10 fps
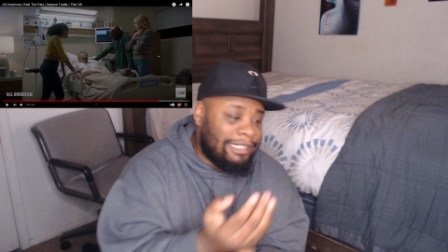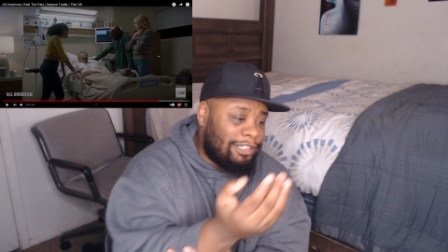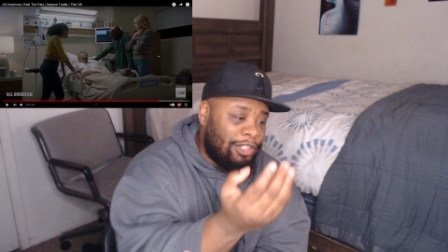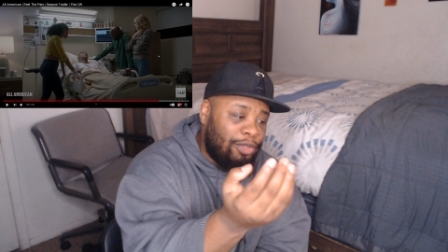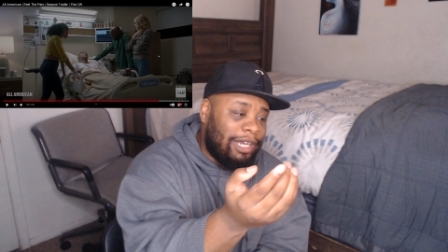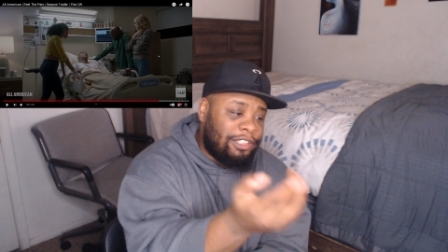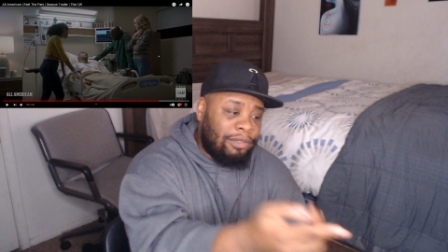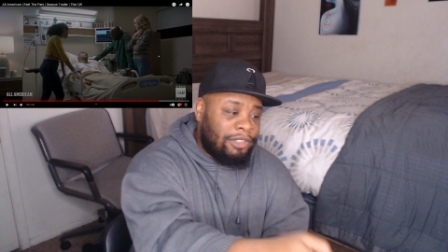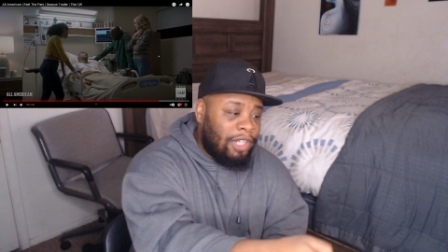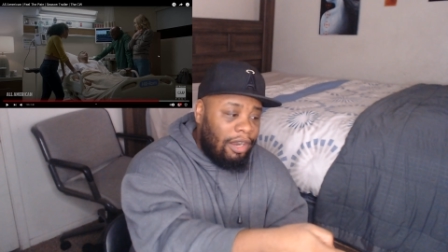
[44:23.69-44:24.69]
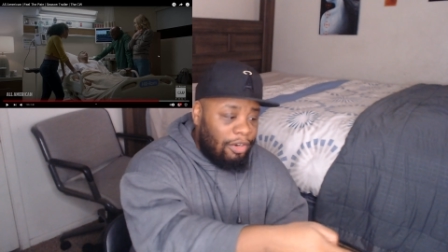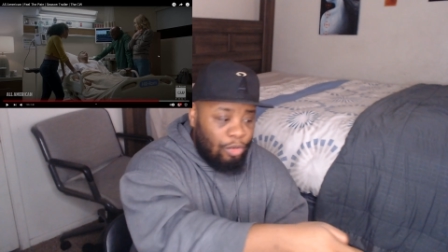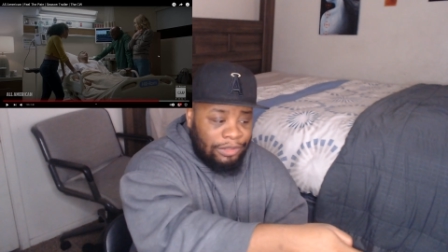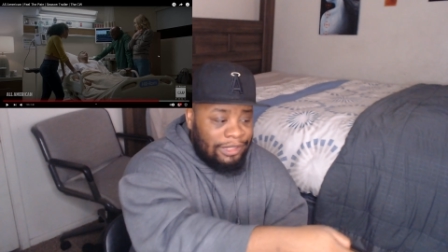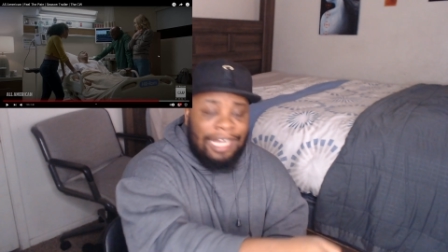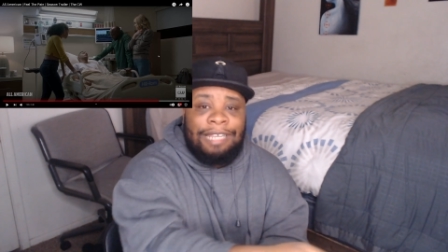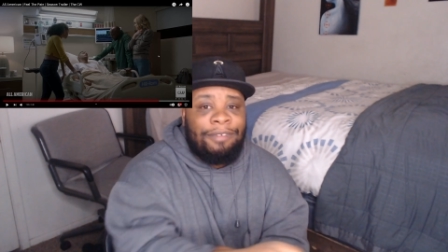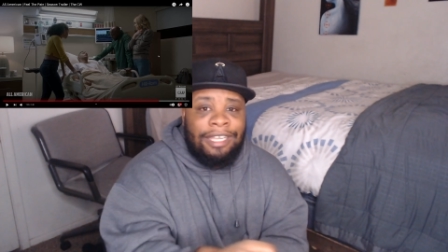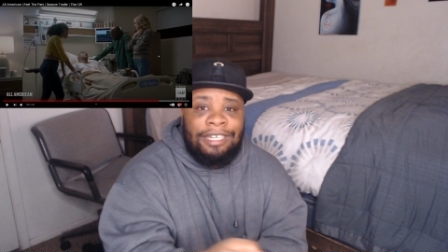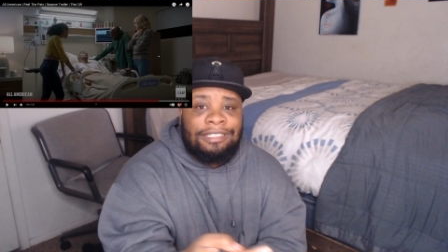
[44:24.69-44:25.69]
So you got your daughter who's not even
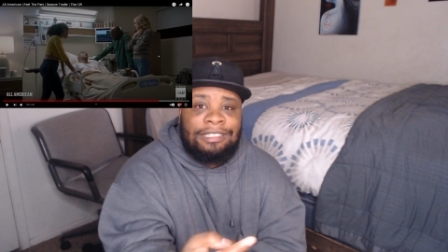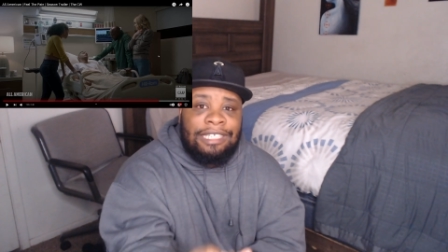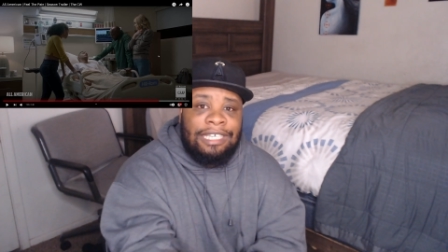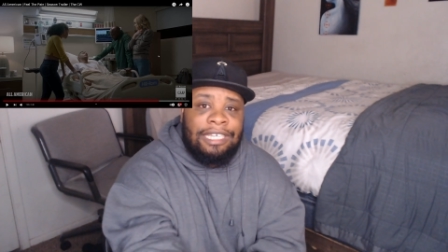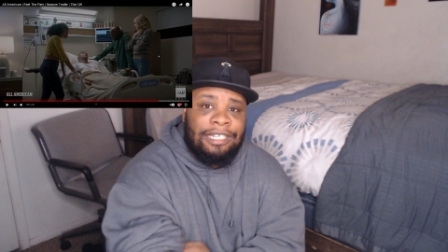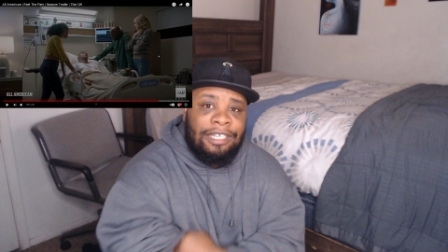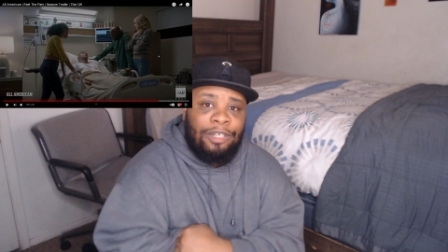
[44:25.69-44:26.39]
in the scene